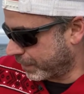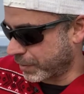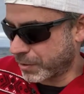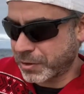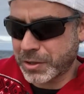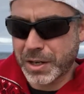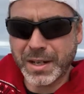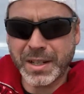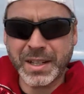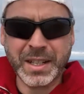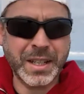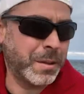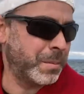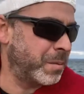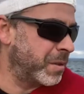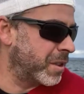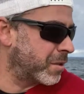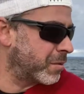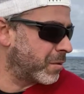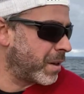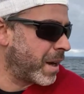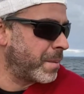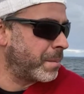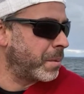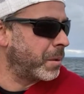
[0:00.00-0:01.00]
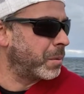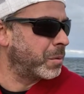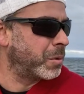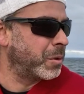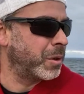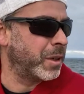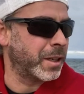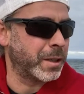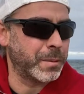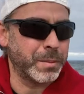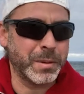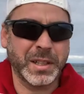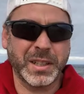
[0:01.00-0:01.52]
I'll try to keep this wrap up
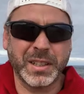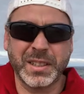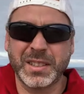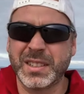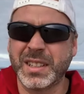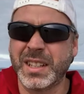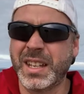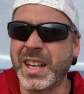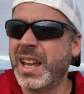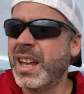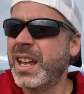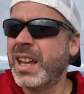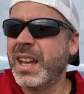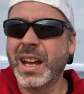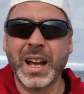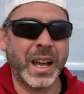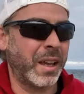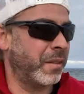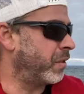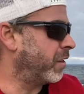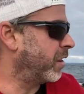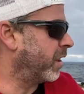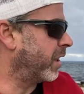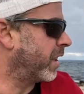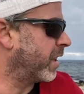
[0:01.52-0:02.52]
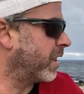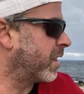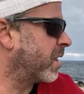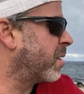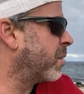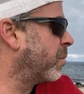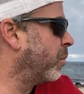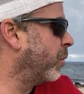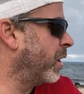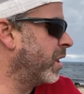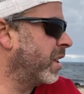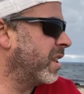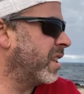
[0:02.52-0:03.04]
quick because I feel like it's
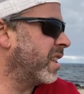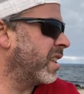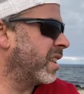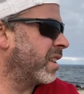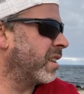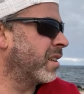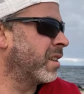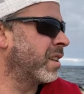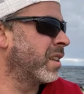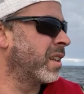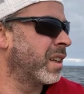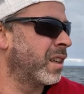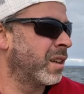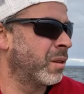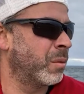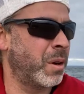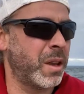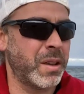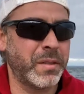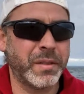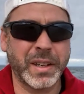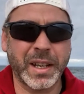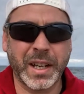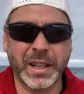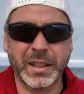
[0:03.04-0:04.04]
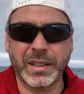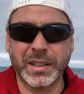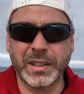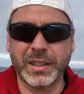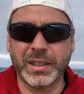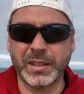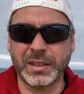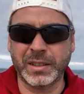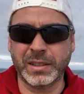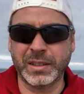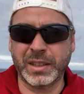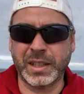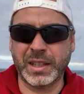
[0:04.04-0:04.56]
windy and wavy out
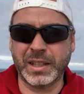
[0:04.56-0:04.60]
here,